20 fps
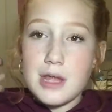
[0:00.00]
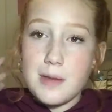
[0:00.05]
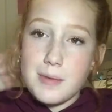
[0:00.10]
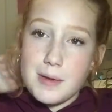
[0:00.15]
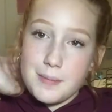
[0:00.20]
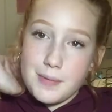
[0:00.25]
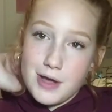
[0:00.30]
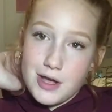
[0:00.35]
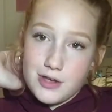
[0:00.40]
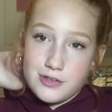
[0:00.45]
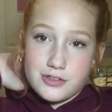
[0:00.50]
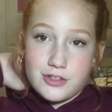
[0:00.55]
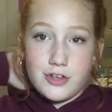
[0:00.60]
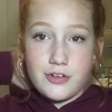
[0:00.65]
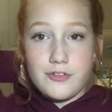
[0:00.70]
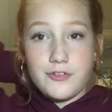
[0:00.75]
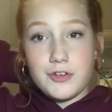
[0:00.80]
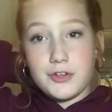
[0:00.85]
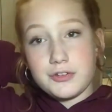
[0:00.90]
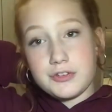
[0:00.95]
now my brows
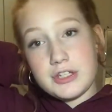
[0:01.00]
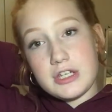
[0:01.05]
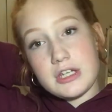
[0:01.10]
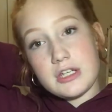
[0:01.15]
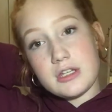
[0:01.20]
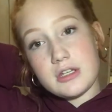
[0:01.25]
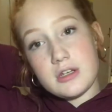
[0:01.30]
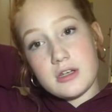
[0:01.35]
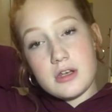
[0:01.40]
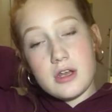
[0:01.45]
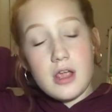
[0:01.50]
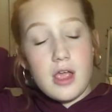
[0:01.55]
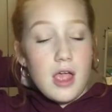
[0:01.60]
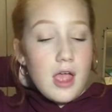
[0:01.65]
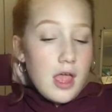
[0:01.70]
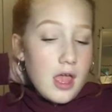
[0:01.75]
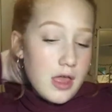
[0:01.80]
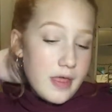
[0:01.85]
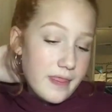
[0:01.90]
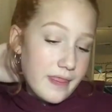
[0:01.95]
are filled in,
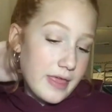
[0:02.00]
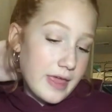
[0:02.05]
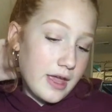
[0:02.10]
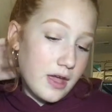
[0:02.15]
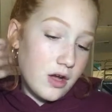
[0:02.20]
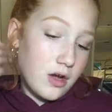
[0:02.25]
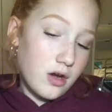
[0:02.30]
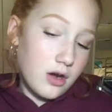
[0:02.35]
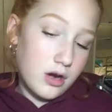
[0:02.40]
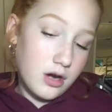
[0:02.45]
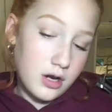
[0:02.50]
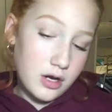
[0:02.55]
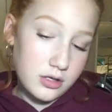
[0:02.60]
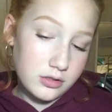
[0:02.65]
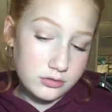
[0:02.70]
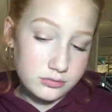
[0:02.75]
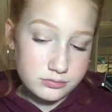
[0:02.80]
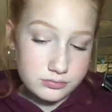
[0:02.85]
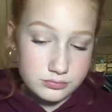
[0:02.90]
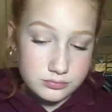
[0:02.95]
and they are